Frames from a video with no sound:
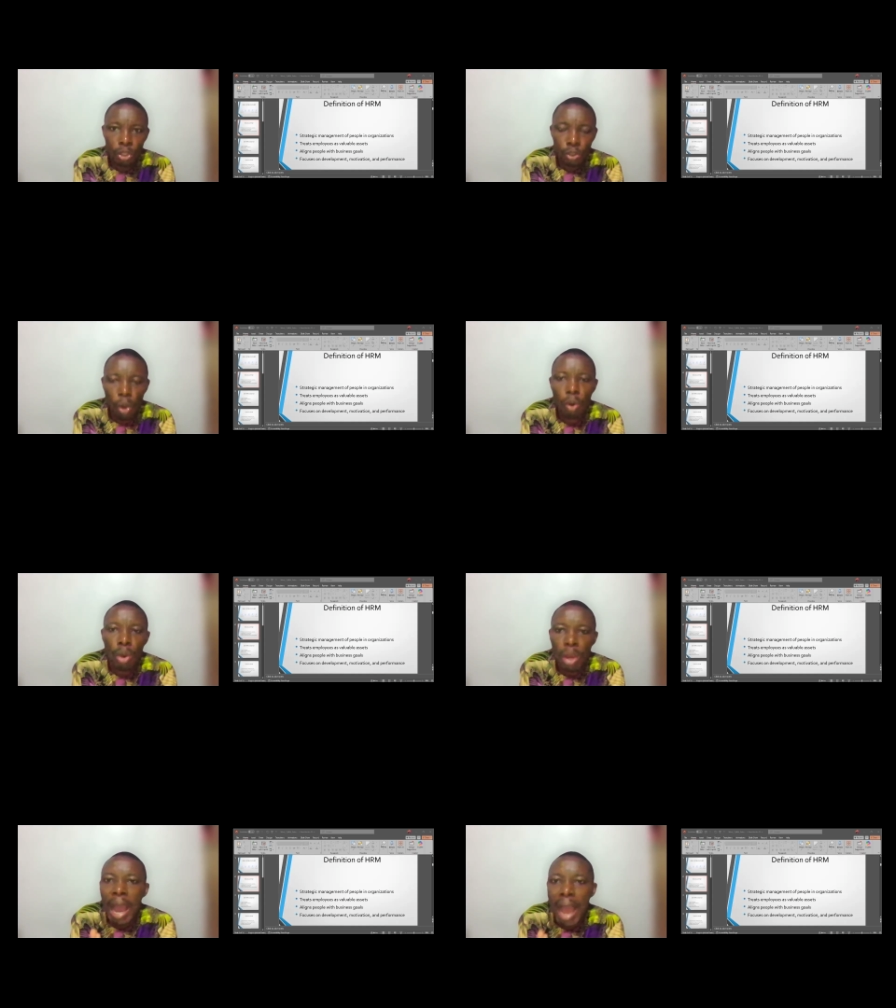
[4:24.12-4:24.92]

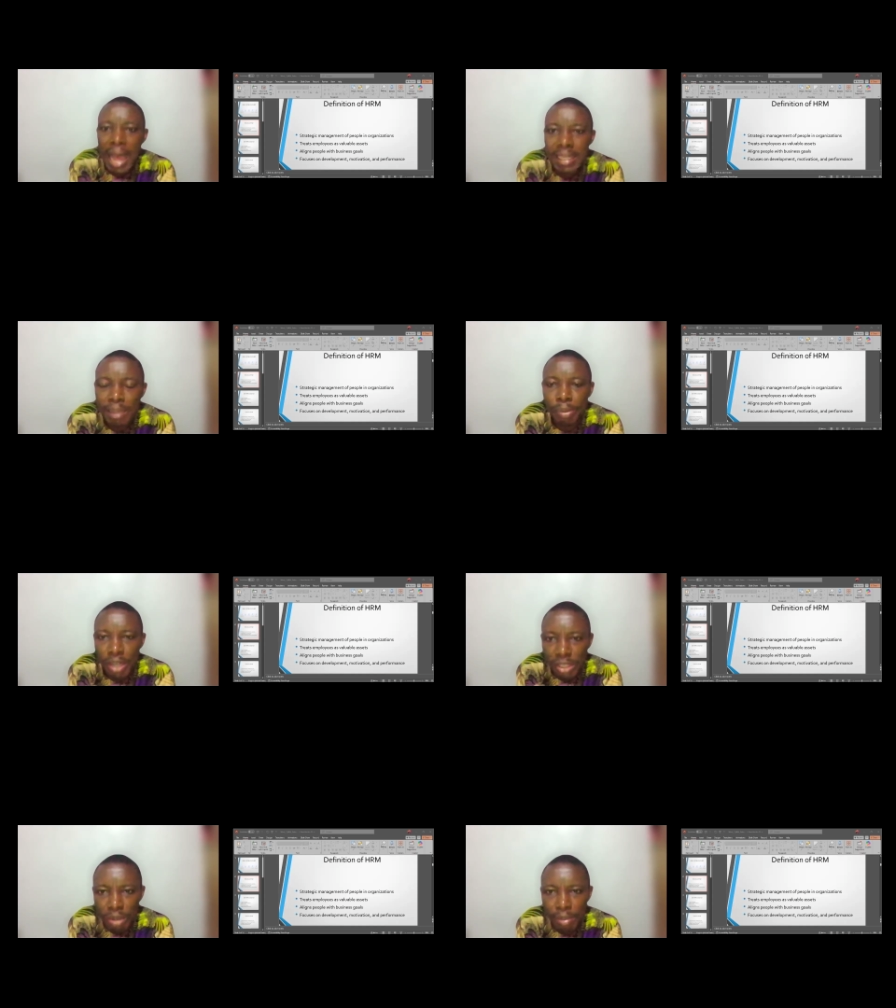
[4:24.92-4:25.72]
So as the
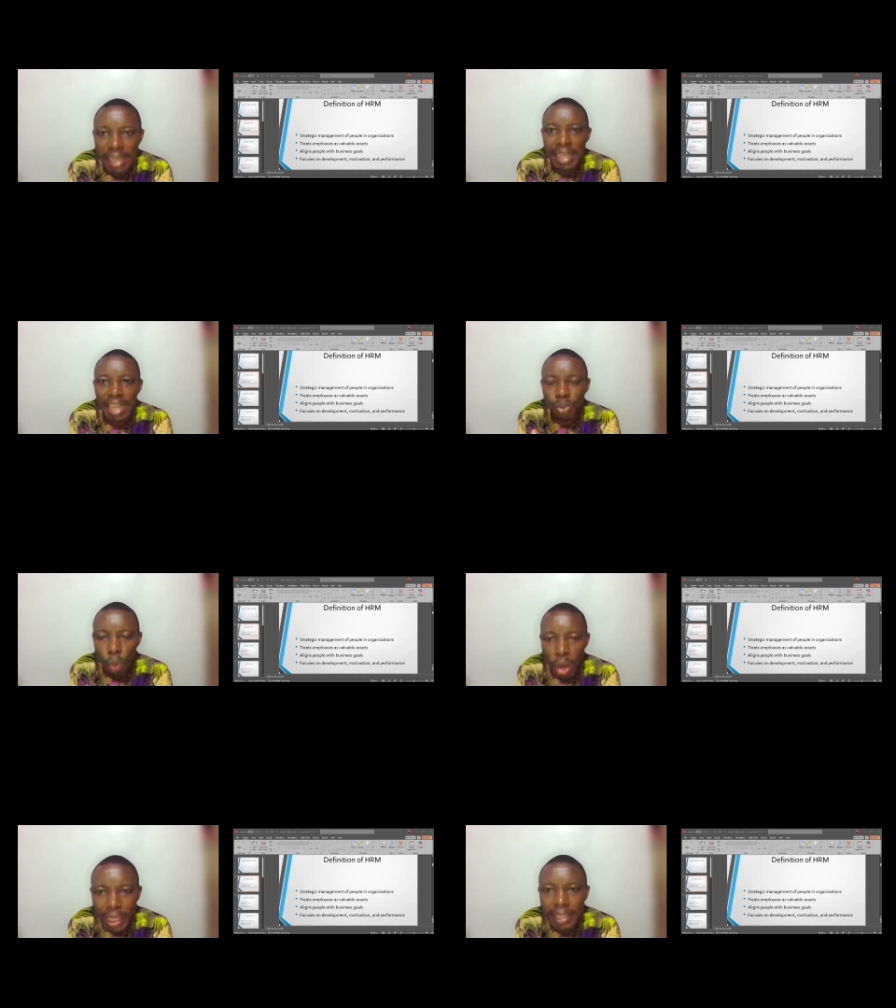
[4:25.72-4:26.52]
production manager is
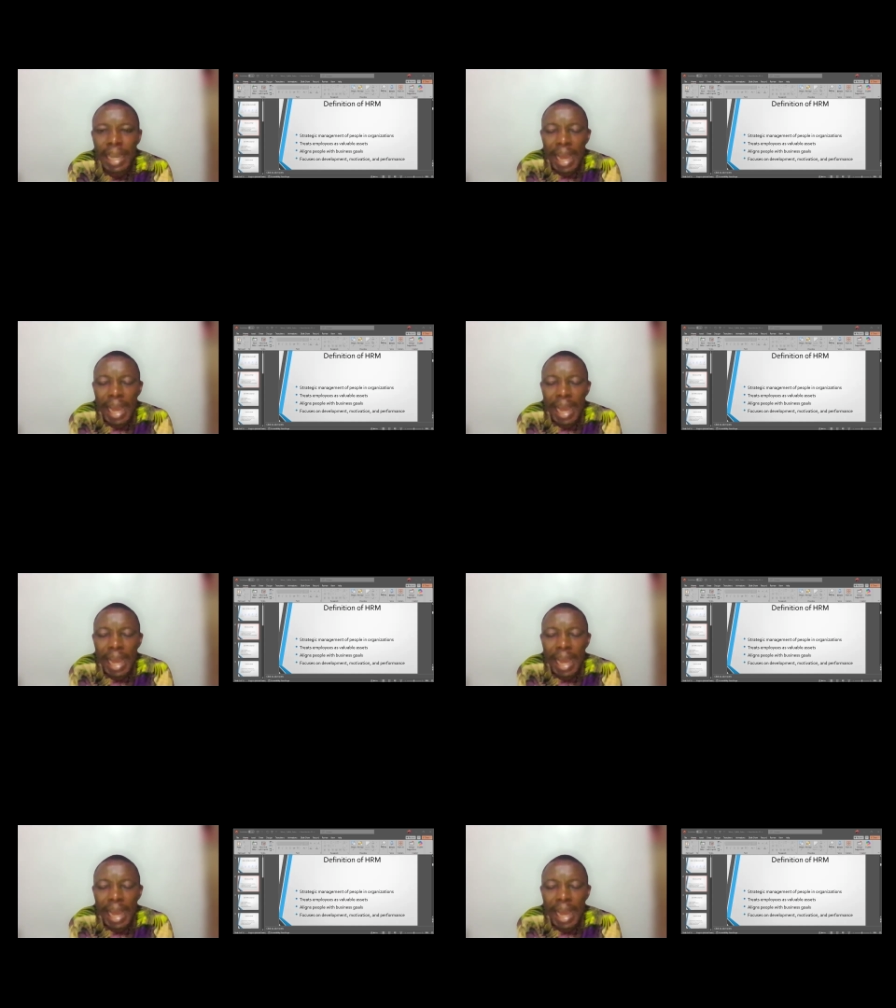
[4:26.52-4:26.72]
working,